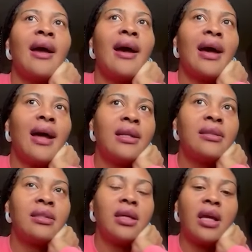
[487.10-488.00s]

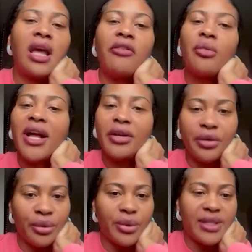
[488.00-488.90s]
And everybody
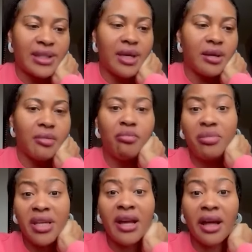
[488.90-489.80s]
knows, say,
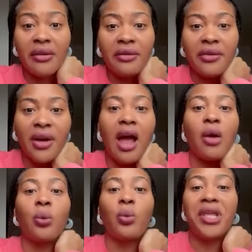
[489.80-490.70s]
me have a
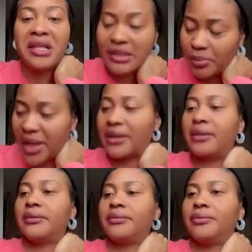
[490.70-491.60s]
weak spot.
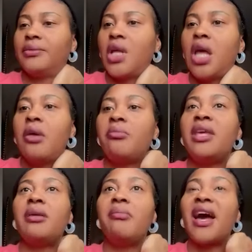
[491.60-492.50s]

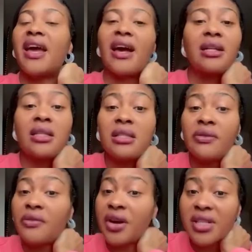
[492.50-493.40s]
My heart is
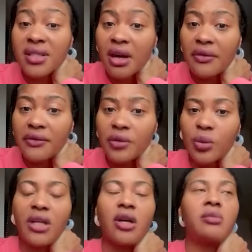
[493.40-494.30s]
very soft
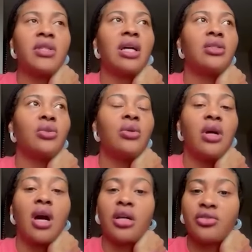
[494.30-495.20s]
when it comes down to
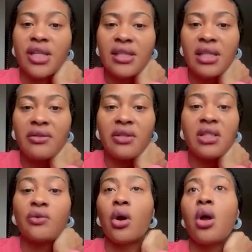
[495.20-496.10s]
Andre Stevens
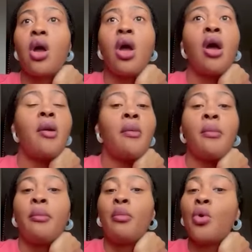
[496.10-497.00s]
for
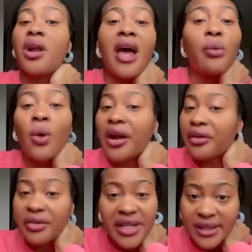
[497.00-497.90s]
more than one
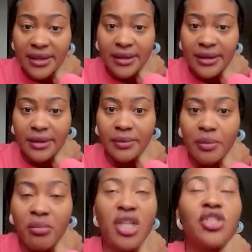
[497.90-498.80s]
reasons.
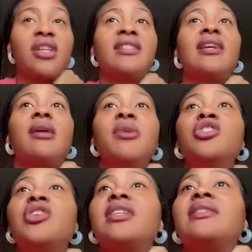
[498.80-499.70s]
Me just
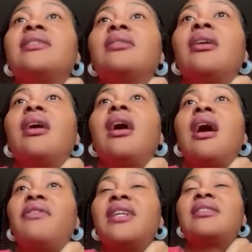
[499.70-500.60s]

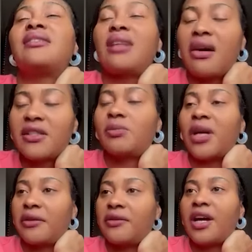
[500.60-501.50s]
have a soft
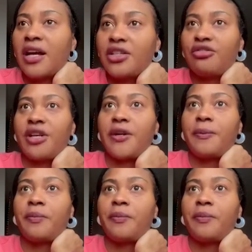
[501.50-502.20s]
spot for Andre.